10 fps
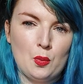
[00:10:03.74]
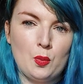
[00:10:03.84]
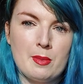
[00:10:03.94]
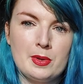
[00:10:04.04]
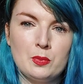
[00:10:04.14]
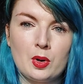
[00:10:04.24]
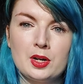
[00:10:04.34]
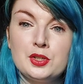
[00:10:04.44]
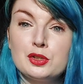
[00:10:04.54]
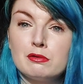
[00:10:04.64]
women
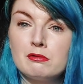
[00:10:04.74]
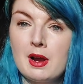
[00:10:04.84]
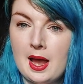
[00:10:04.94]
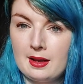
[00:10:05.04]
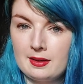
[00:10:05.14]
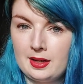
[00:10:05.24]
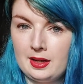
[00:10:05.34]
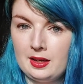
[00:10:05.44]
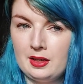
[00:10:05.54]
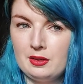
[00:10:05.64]
weren't
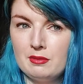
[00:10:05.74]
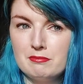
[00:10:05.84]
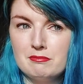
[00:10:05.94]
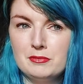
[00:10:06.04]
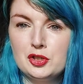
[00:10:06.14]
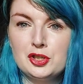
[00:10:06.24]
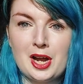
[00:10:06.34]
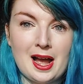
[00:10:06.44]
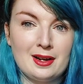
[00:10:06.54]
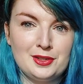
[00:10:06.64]
directly
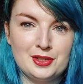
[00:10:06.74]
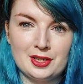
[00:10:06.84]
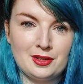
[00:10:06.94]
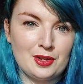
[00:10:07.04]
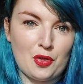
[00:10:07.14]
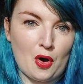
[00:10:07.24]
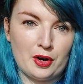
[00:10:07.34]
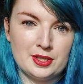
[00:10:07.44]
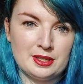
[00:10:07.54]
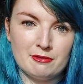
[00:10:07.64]
challenging the
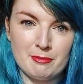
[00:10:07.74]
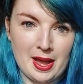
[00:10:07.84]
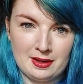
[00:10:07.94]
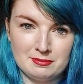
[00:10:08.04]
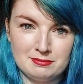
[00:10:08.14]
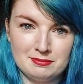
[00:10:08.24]
authority of men.